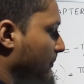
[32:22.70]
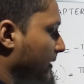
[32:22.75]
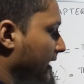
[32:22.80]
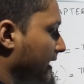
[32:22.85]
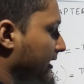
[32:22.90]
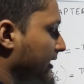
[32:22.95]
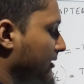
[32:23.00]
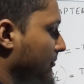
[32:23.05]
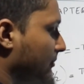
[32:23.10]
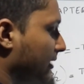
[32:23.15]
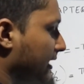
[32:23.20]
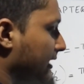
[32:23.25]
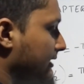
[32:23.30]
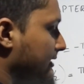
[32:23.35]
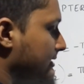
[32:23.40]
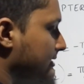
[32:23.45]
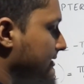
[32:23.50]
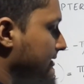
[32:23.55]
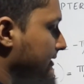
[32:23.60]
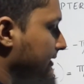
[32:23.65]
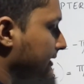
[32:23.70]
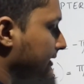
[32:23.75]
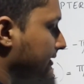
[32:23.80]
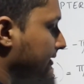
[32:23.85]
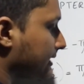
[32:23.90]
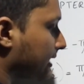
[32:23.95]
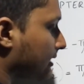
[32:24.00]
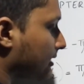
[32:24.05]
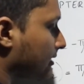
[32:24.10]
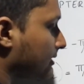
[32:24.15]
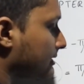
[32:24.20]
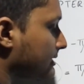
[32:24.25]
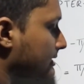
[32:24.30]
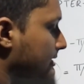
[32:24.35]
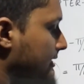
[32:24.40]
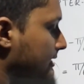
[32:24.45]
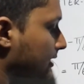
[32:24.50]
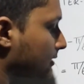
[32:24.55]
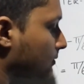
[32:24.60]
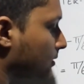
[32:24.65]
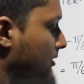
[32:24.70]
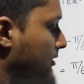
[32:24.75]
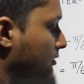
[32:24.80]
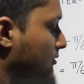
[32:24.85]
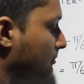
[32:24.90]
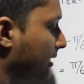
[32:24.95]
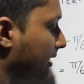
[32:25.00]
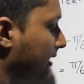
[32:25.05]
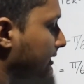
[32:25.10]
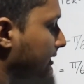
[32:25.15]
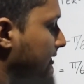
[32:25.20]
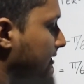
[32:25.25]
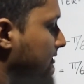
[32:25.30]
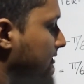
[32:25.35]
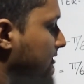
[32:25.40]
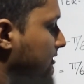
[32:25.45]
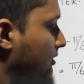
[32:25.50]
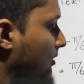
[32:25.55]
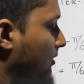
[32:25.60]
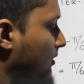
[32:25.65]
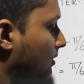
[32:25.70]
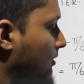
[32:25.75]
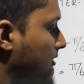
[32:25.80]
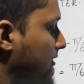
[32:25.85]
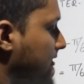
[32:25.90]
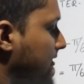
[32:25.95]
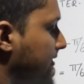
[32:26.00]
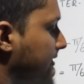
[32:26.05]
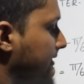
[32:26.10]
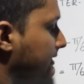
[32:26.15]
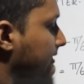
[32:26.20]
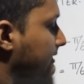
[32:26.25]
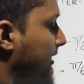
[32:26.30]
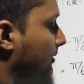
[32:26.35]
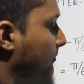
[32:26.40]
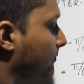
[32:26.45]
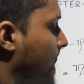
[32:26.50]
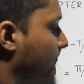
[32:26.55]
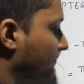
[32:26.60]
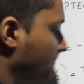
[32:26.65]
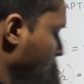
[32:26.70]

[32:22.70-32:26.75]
pi minus theta is equal to minus cos theta.